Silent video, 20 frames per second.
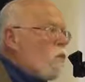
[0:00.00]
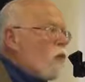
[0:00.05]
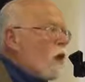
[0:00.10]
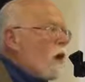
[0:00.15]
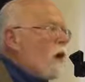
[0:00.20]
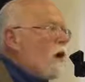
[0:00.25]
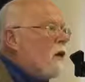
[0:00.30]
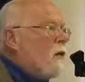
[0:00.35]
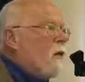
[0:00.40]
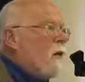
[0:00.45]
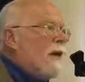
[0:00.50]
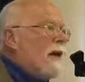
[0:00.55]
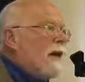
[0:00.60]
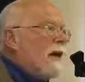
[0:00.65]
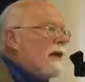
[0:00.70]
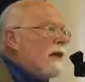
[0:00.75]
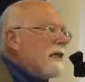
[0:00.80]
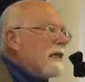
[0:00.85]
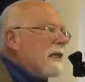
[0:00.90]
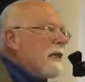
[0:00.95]
we begin to
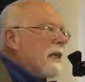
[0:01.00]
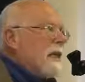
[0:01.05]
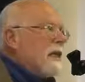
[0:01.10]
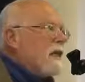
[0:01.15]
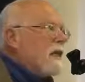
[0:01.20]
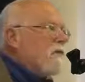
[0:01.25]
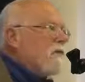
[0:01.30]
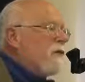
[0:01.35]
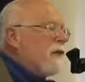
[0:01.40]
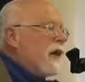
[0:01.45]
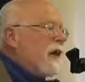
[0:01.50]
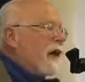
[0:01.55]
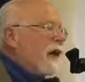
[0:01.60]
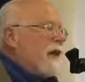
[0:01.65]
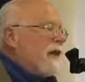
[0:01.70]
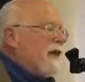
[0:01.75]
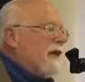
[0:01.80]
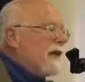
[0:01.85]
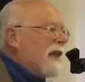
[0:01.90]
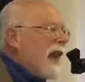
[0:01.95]
see a different
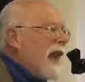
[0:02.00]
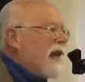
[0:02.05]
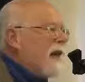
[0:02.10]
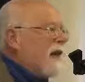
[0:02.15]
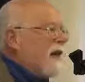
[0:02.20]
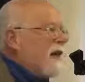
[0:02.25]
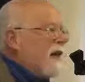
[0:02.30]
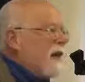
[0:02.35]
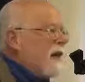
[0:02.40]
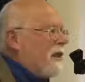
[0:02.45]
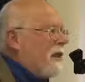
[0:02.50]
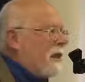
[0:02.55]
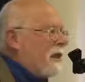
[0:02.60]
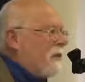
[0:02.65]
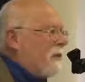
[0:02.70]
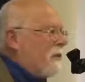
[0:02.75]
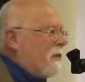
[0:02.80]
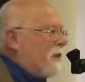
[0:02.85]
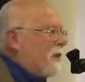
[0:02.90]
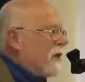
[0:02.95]
understanding, I think, from
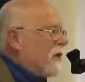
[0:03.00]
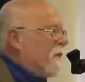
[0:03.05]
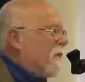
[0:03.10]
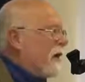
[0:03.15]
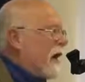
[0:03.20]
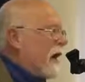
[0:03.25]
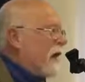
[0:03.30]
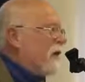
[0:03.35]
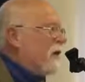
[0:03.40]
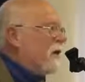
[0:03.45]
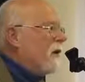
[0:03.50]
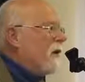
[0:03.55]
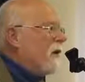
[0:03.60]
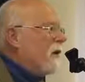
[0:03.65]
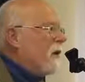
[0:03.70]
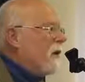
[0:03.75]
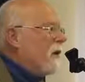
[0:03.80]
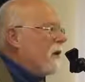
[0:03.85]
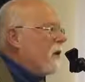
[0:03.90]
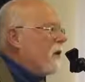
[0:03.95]
this man
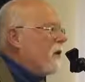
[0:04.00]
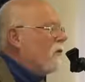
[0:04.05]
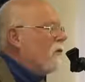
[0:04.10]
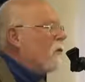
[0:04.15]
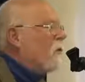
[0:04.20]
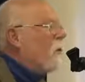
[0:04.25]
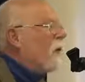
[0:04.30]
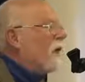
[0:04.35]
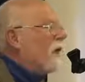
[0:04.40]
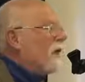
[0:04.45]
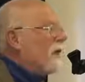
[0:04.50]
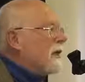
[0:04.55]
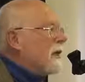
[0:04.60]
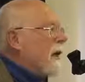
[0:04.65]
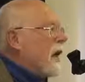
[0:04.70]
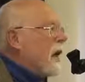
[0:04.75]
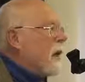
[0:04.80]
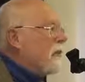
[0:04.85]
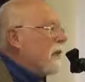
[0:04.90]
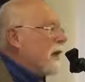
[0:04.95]
of what
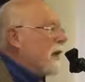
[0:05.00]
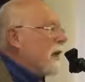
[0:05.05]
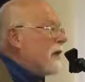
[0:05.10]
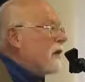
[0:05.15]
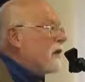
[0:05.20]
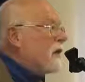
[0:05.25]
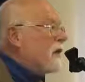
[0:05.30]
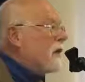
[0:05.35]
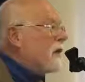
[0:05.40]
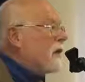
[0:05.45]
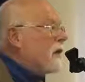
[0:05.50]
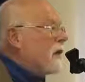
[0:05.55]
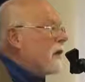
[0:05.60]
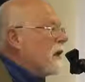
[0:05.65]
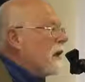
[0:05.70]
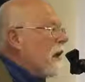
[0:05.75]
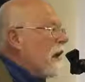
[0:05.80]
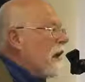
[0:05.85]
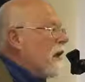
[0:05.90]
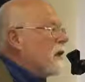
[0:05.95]
Islam is,
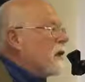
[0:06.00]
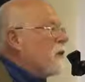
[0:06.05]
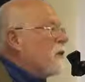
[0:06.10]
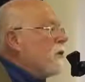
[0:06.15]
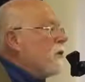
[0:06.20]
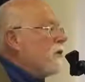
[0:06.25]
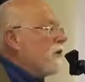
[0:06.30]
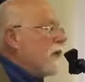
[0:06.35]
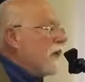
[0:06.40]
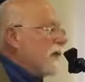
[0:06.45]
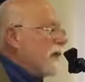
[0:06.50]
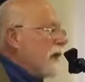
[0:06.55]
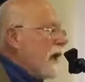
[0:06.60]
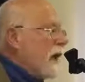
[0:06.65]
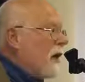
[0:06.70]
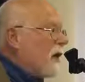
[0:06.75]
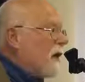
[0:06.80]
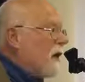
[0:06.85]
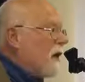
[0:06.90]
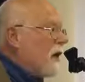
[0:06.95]
and its
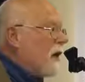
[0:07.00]
universality